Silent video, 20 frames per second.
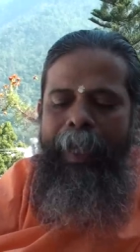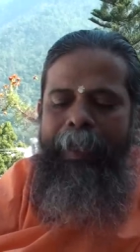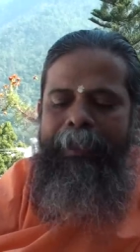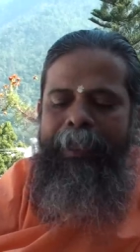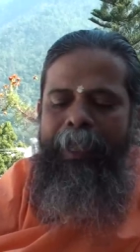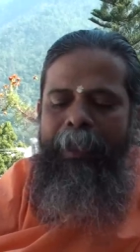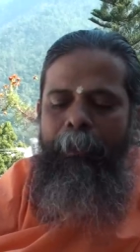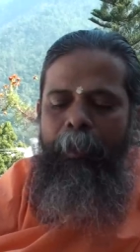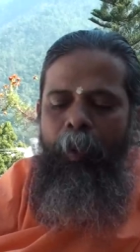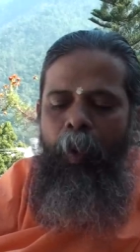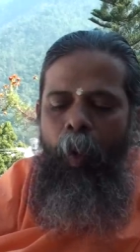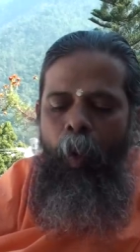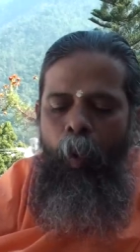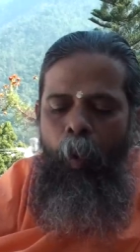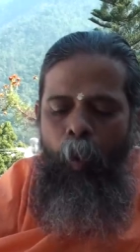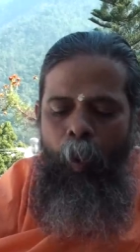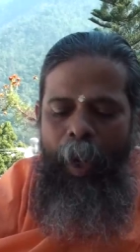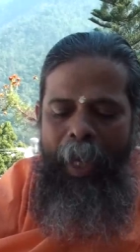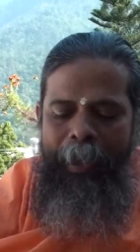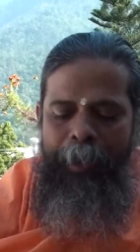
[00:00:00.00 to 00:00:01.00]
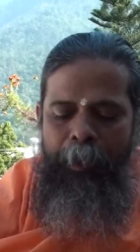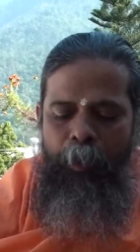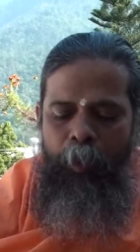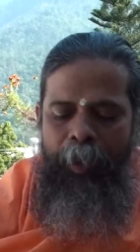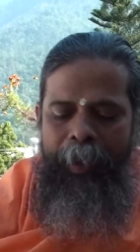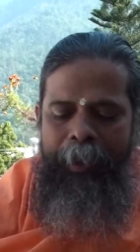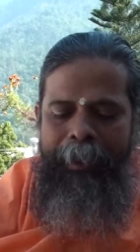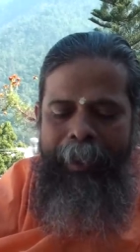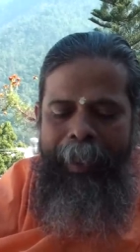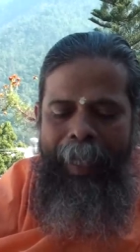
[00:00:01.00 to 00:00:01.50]
achieve when
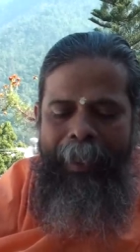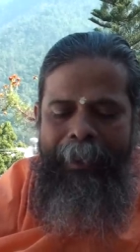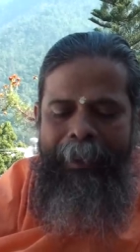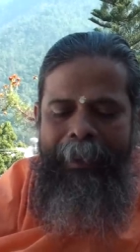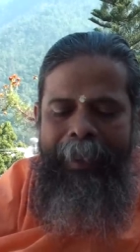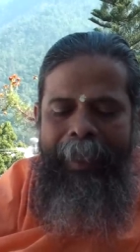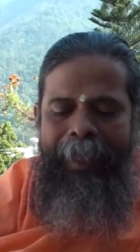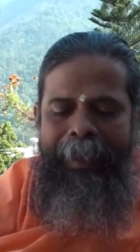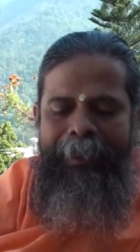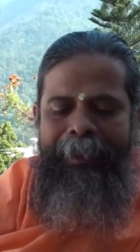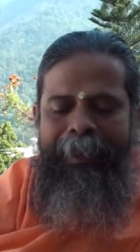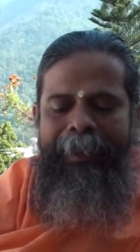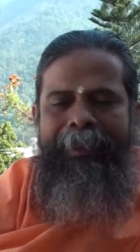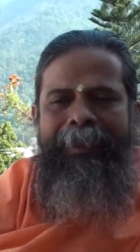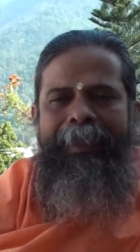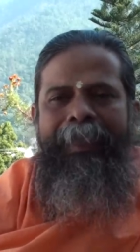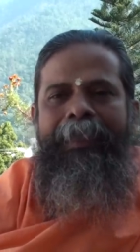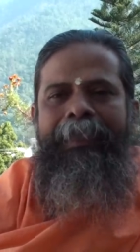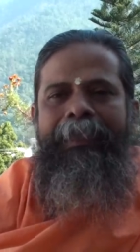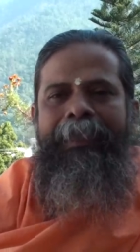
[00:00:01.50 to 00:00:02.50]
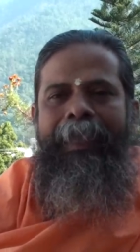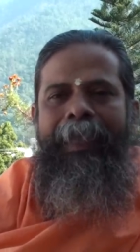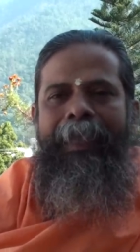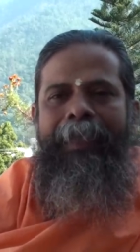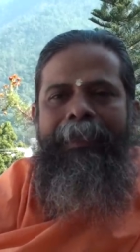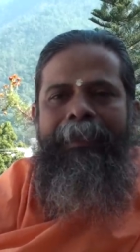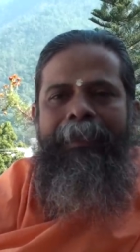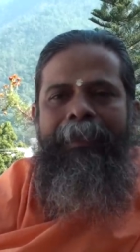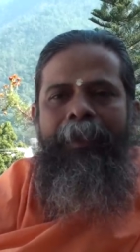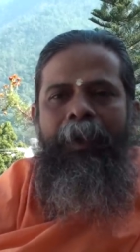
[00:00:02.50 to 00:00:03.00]
we transgress these three
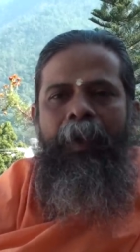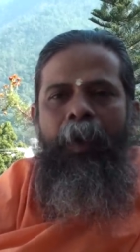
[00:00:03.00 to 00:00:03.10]
states,